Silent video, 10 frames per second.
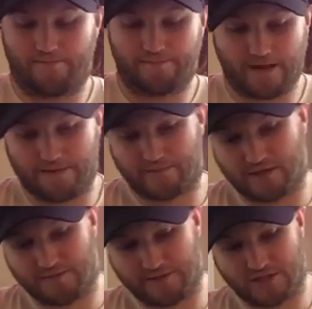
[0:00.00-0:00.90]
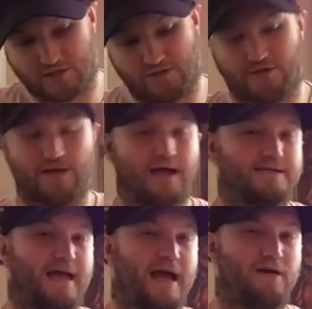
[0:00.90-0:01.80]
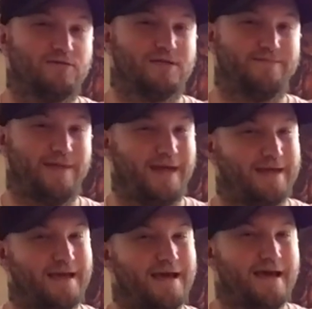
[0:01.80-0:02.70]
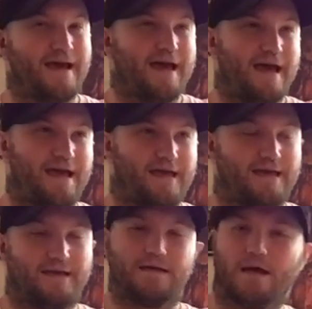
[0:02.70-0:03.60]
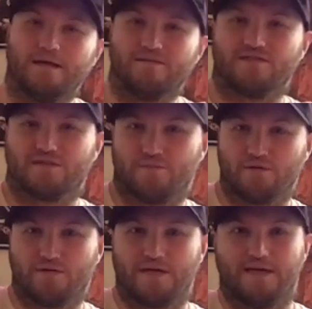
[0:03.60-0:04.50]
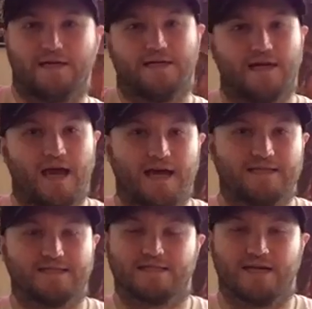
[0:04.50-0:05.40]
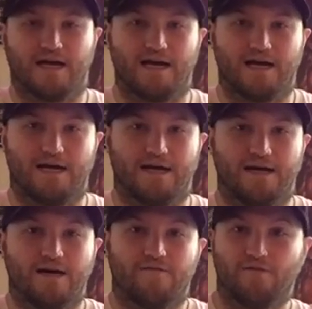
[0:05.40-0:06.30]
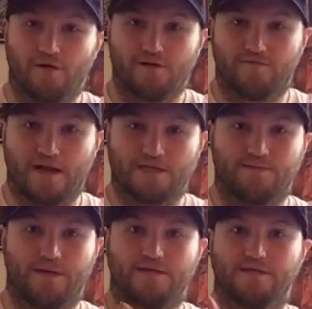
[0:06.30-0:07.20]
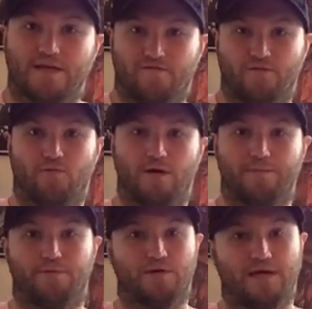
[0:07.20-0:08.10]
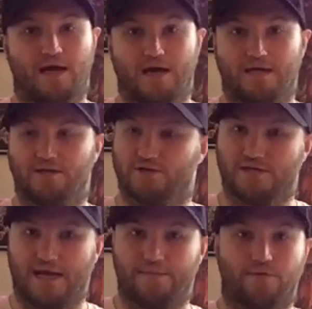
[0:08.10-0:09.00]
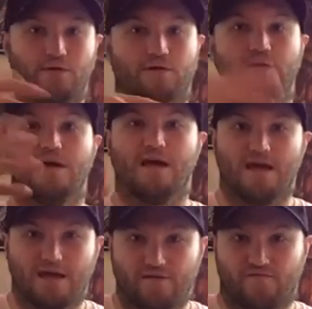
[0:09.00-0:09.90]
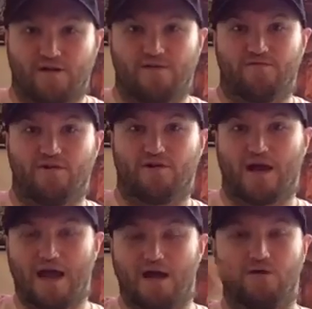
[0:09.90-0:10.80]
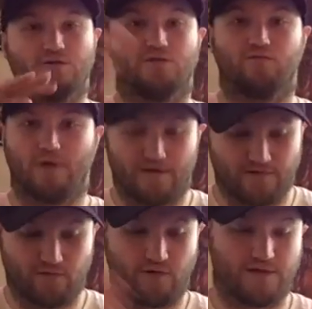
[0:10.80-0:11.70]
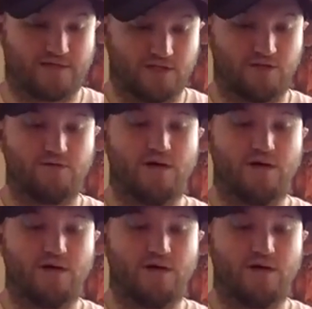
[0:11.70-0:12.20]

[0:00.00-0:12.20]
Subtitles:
I'm going to be showing you guys how to make a kind of spooky-esque floral arrangement if you want to put it on your table, in front of your house, wherever you want to.